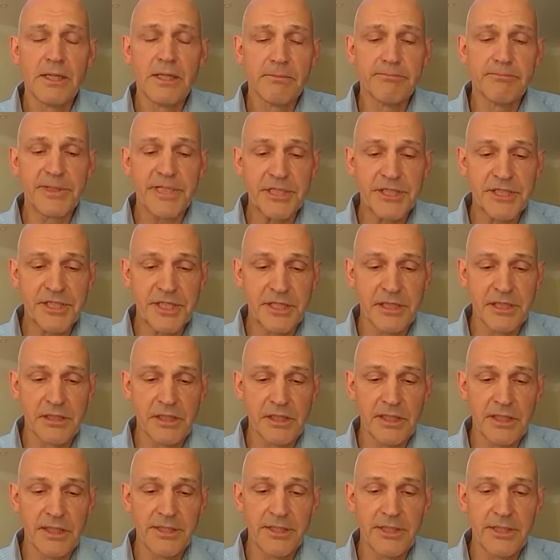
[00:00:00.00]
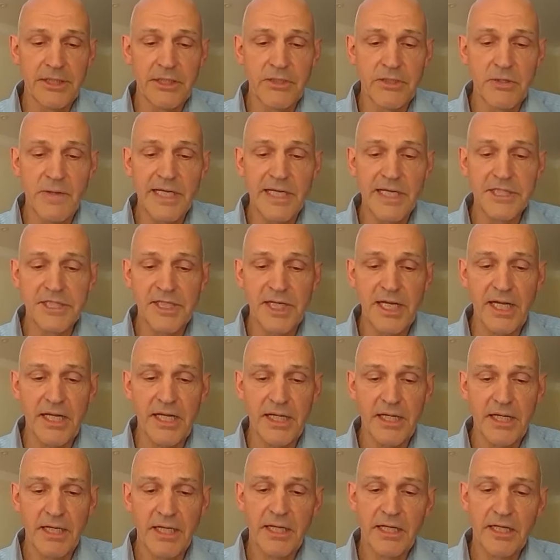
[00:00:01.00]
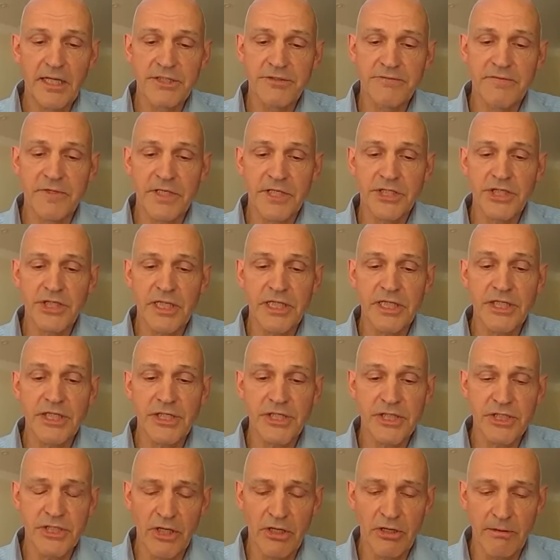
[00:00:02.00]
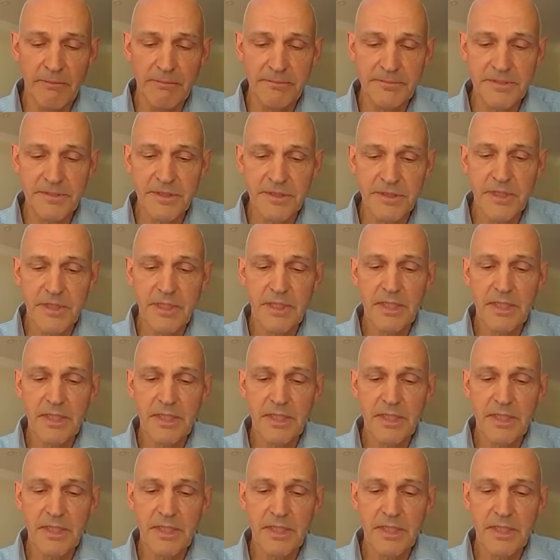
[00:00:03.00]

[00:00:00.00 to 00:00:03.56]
Brazil and the USA has virtually stopped,